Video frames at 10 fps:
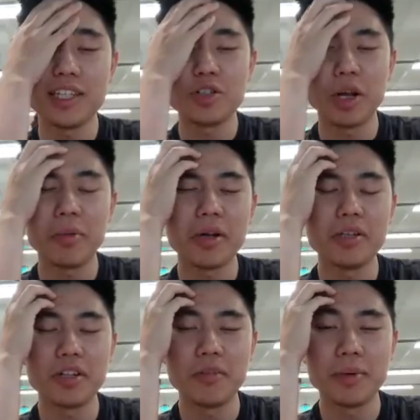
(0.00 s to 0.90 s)
think Jam
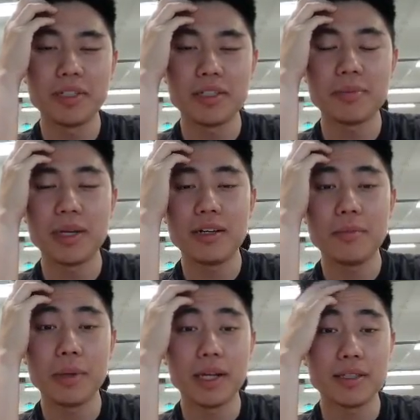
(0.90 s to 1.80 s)
should have been
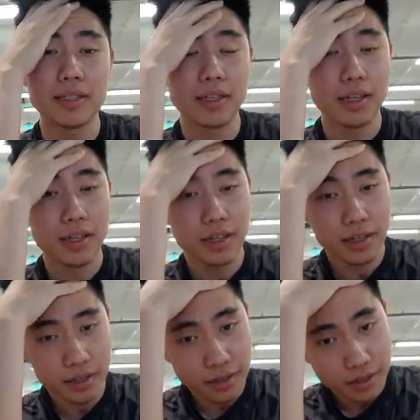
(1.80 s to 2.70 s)
suspended? Because.
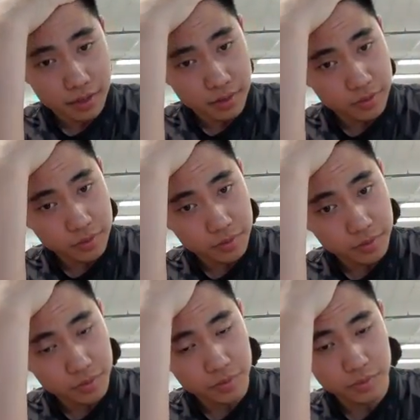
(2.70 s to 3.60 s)

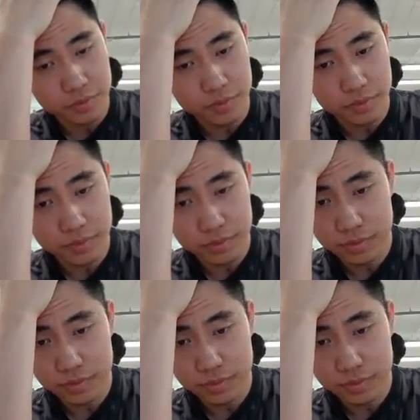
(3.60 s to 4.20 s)
Oh my god, I just saw